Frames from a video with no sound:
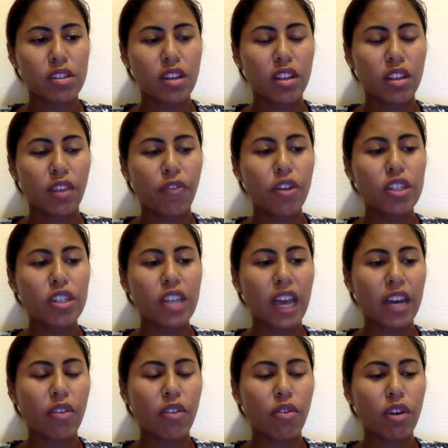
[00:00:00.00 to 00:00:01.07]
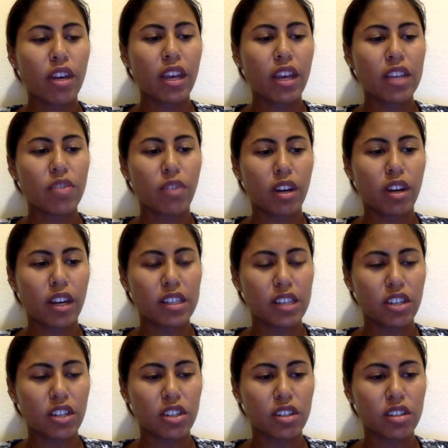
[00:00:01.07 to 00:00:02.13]
The first category
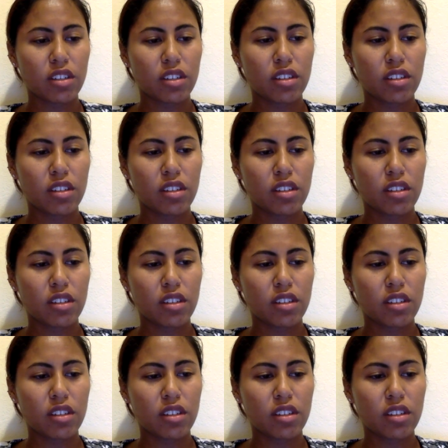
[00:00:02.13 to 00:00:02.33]
organizations.